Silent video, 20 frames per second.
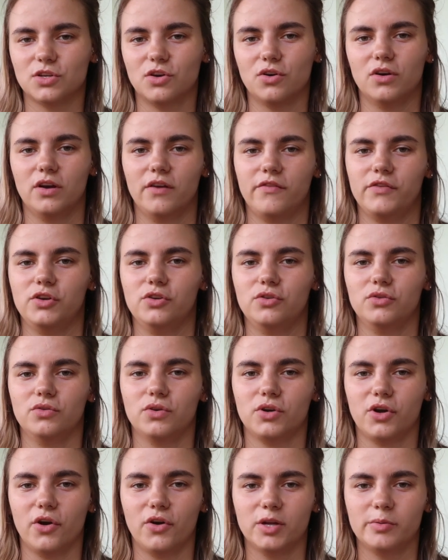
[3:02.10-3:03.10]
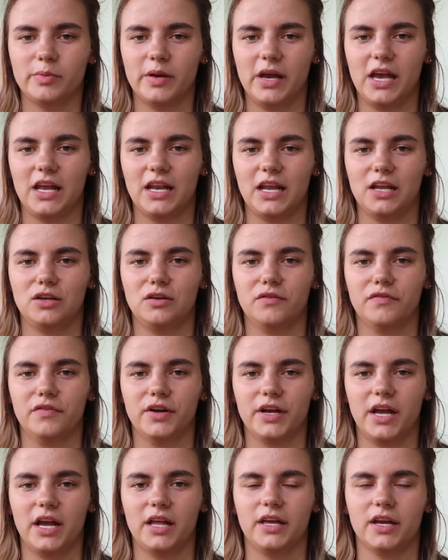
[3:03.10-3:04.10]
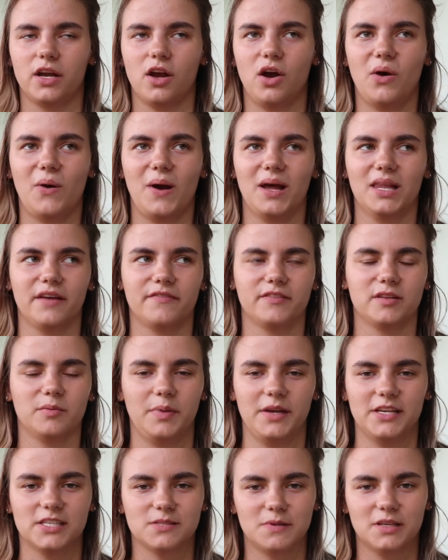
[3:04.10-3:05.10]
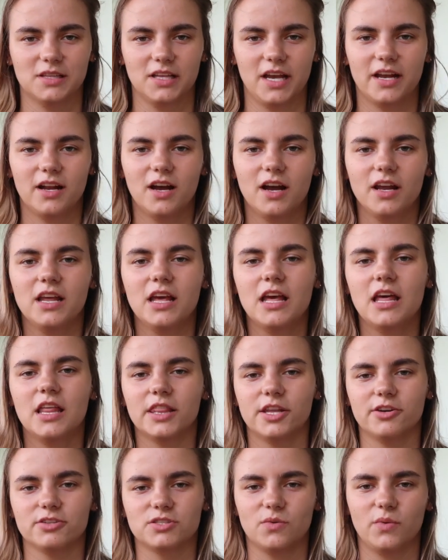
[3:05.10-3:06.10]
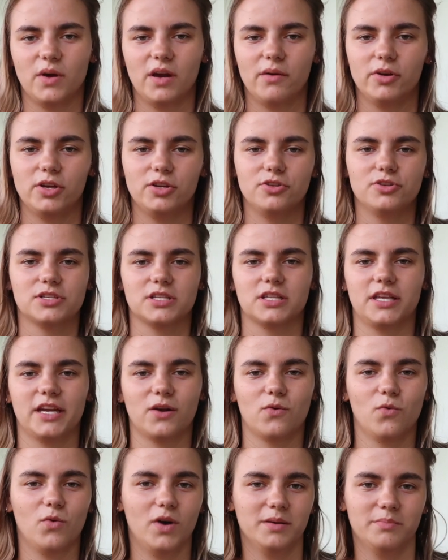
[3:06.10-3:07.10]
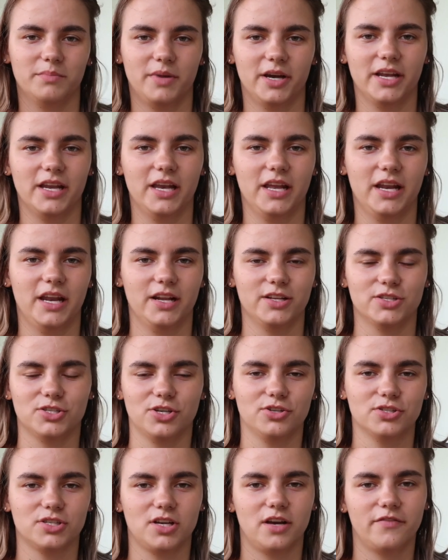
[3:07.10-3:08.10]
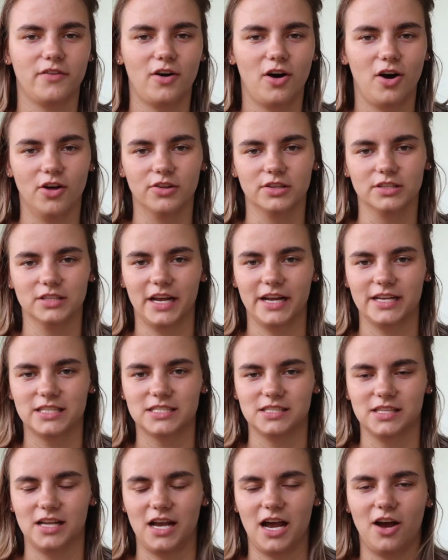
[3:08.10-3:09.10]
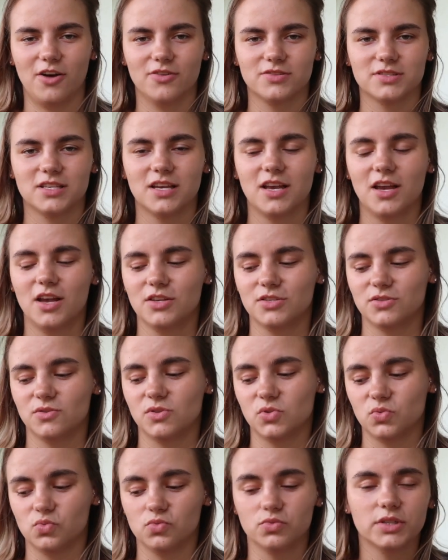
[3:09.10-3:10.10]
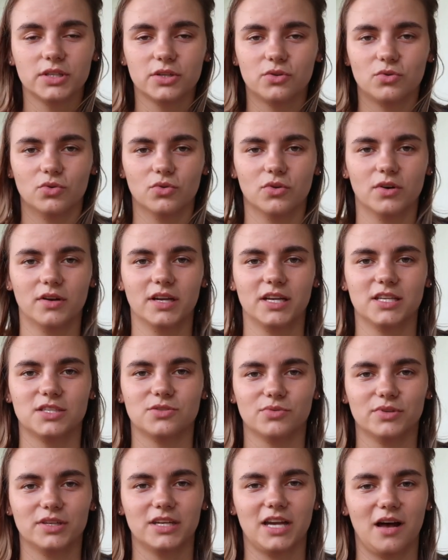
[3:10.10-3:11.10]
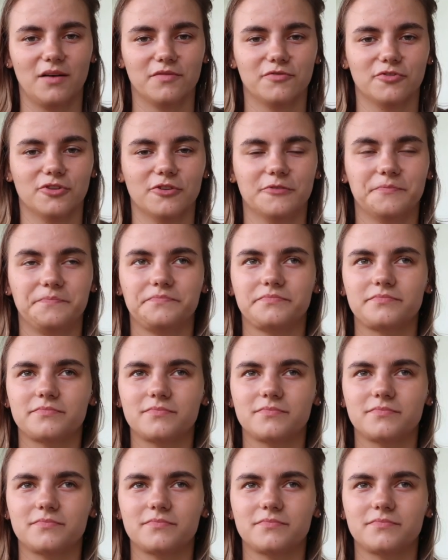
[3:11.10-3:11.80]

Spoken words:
So if you go to bed and you forget, like, oh, I left the basement light on, there's a way where you just click one button and it turns off all the lights in the house. So it's really cool. It's really helpful.